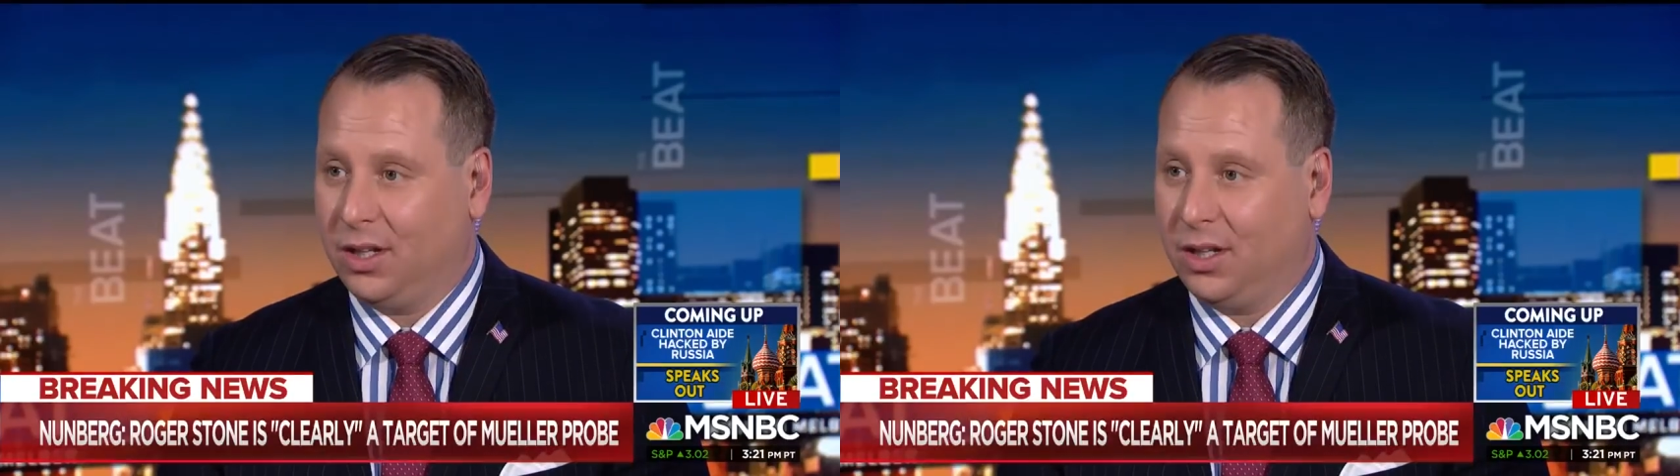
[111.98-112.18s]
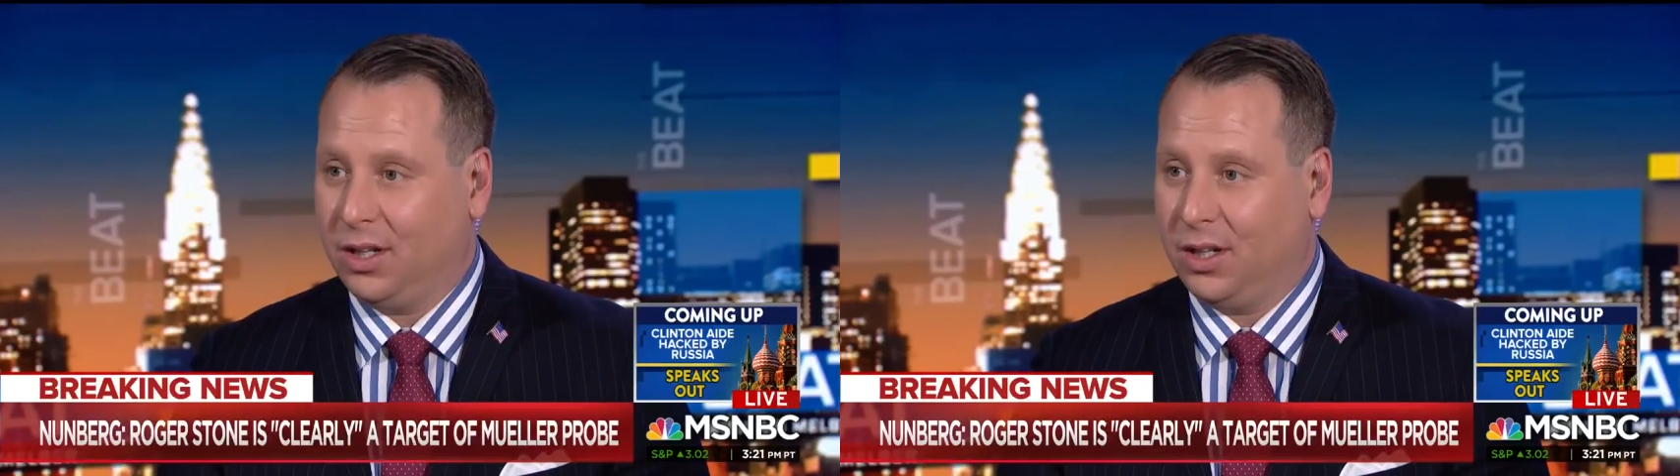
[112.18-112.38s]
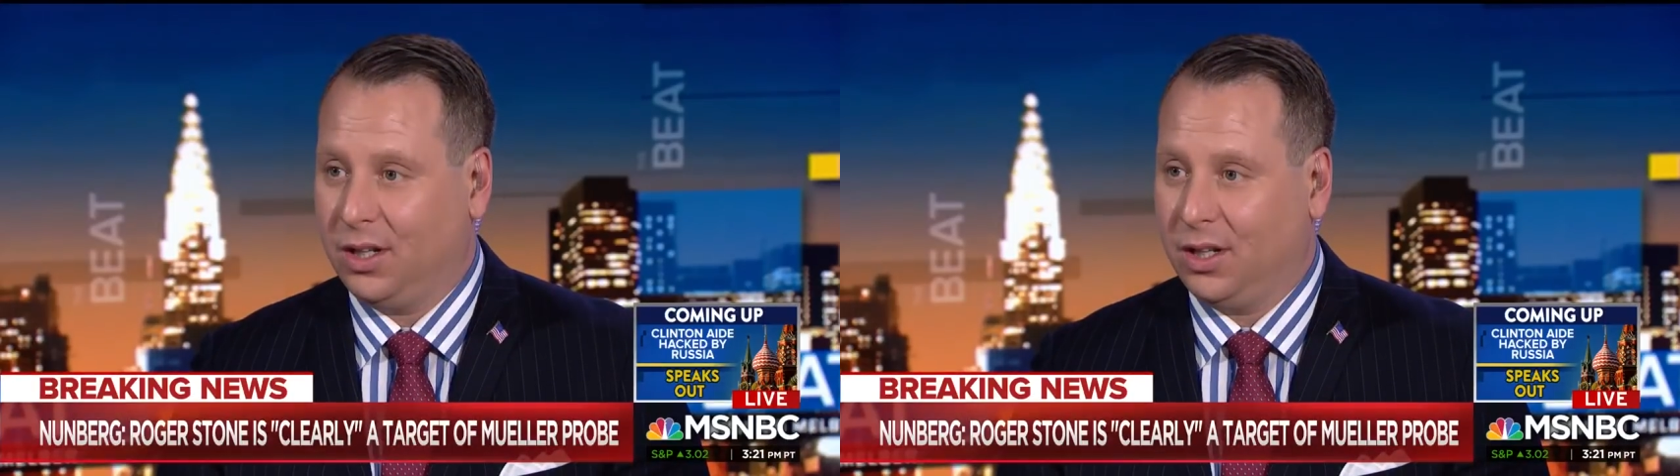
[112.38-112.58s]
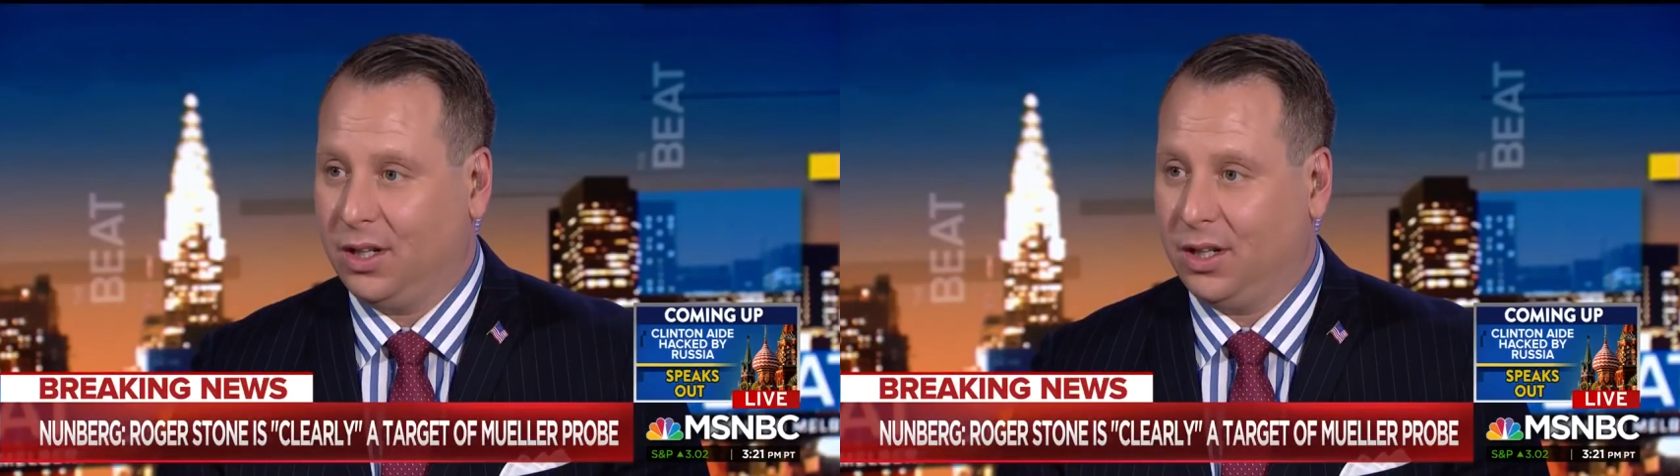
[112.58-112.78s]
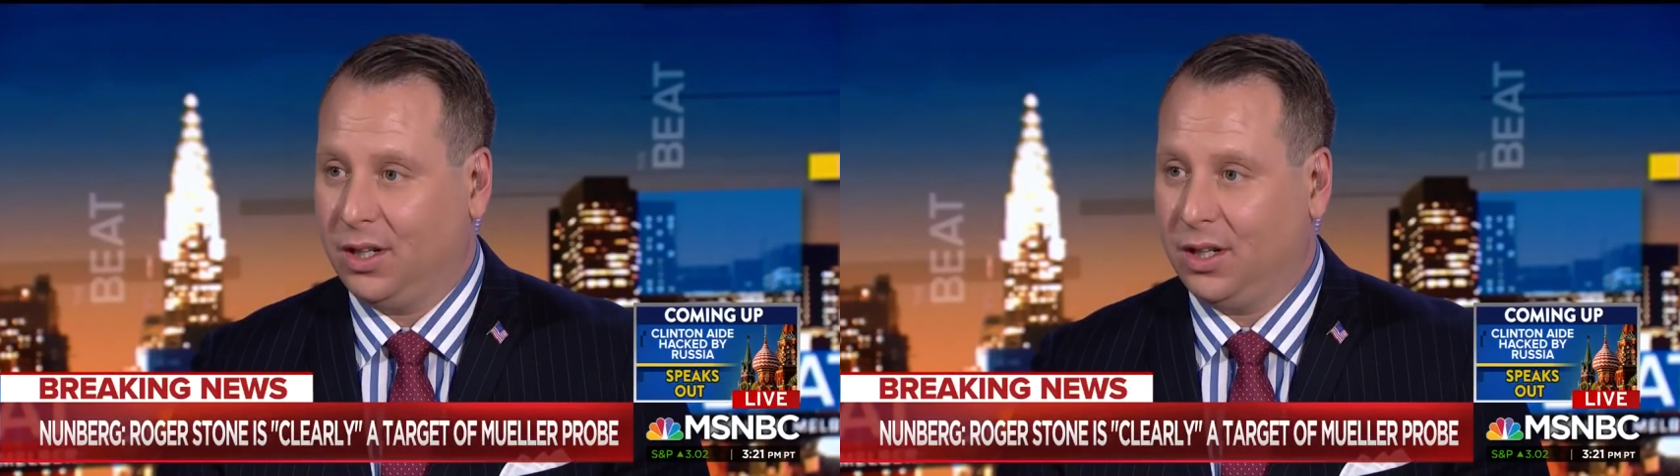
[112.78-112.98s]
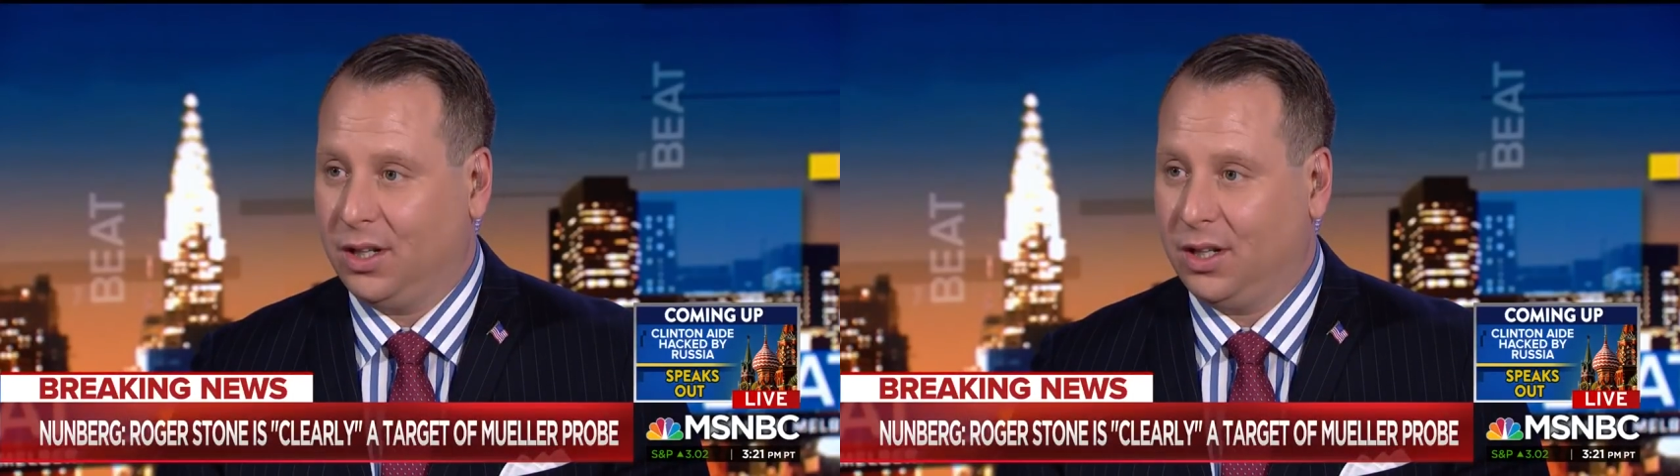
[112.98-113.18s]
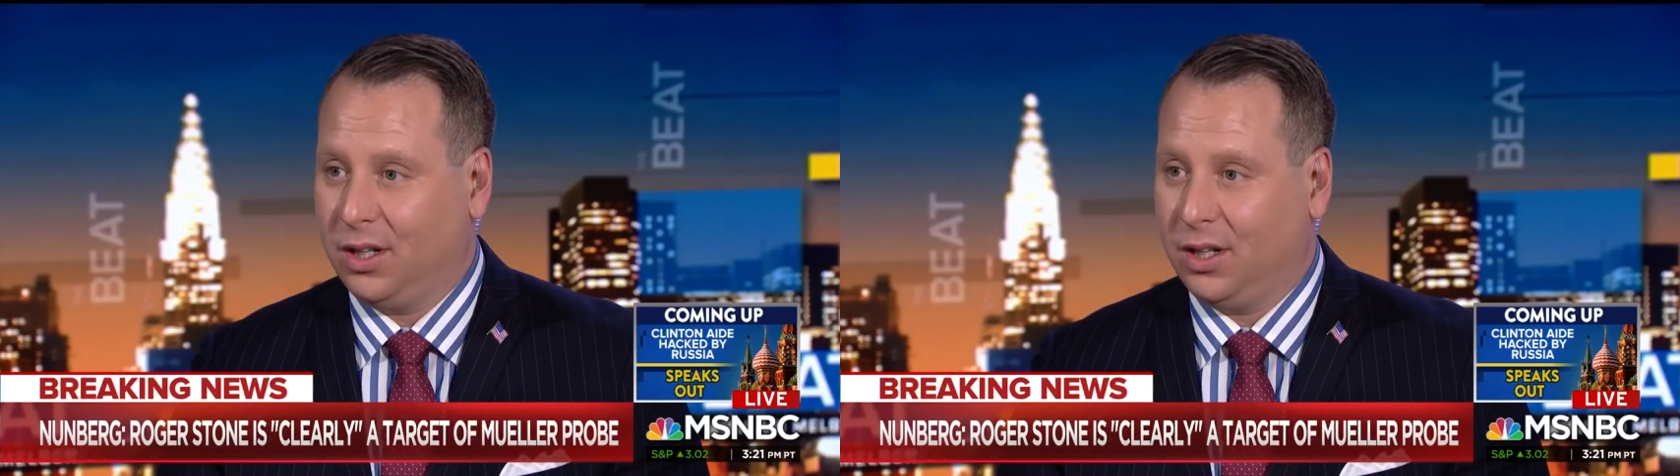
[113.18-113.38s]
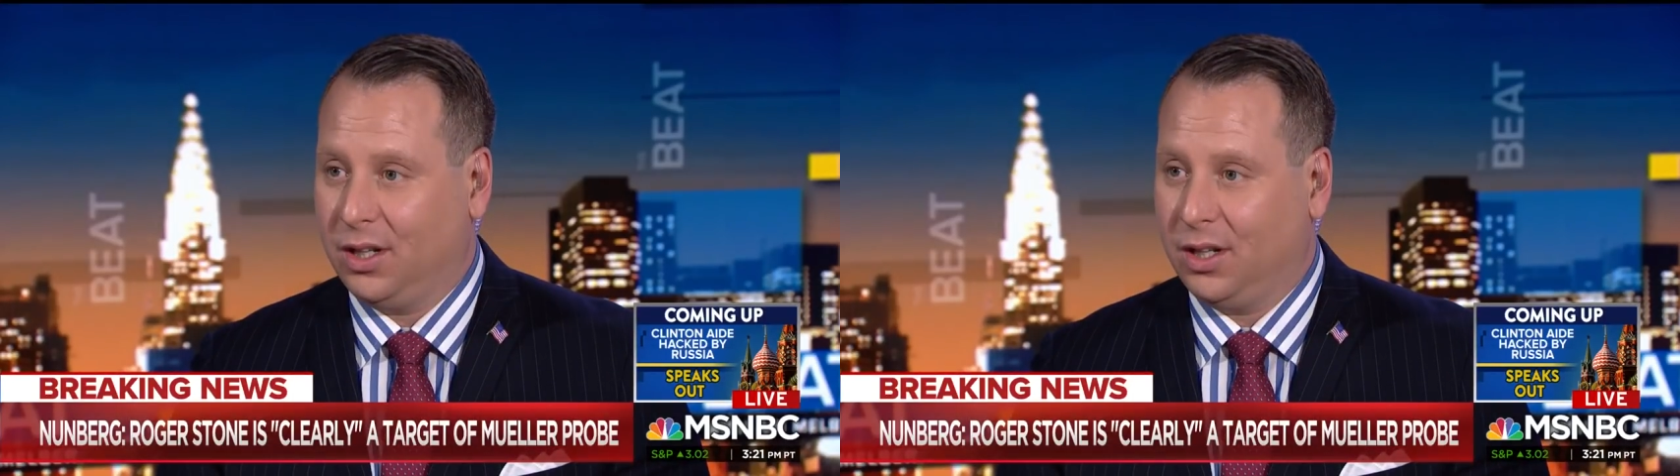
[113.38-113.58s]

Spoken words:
Our intelligence community has